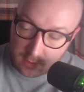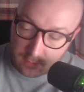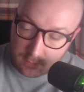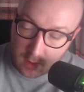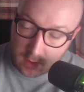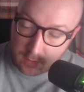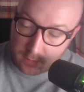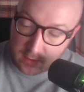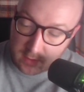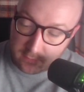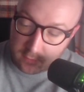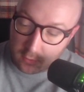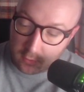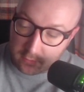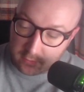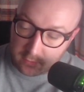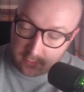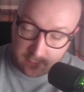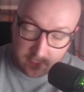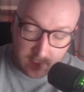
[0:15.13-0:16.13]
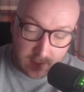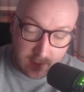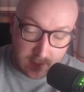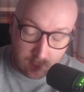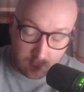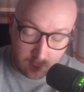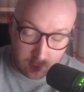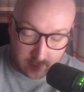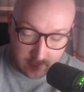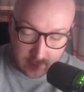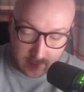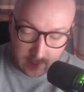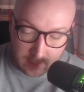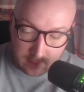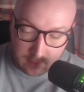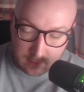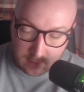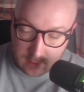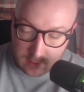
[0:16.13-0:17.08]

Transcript: might be forced to flee one day,